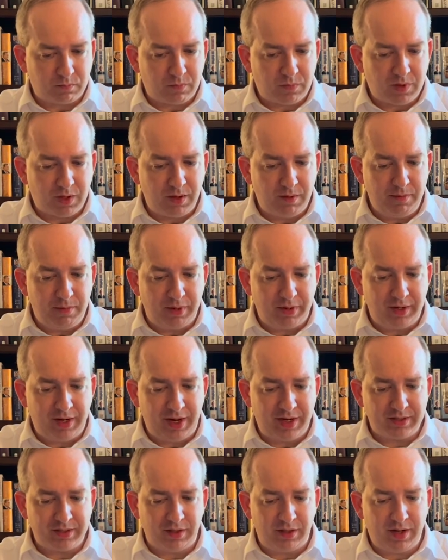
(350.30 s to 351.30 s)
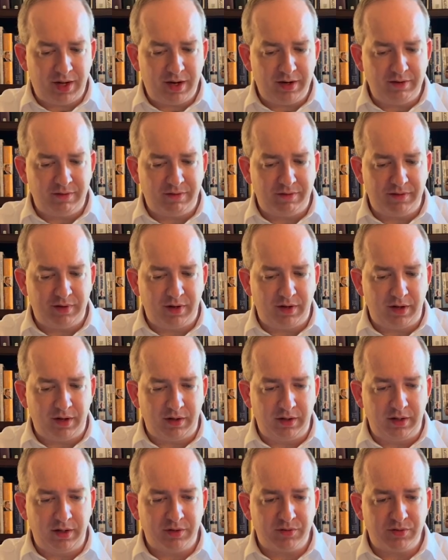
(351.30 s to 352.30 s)
But it has a lot of
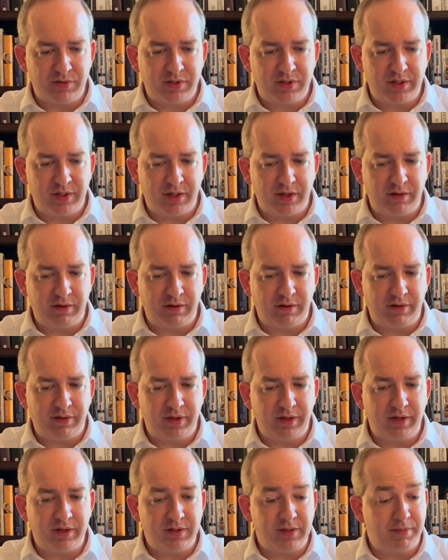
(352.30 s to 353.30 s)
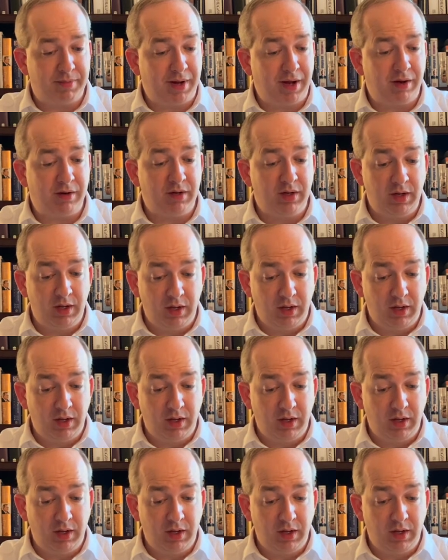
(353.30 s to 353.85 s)
interesting things about